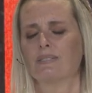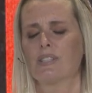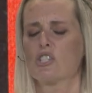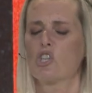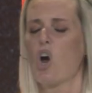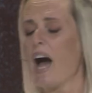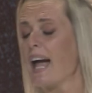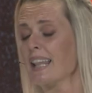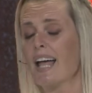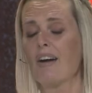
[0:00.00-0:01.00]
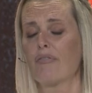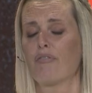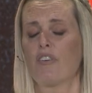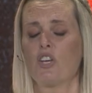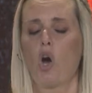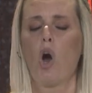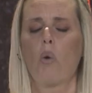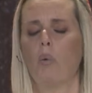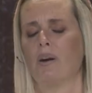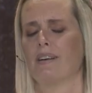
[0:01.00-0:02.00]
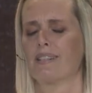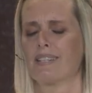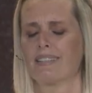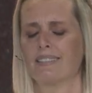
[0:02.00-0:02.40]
Restore our love for your word.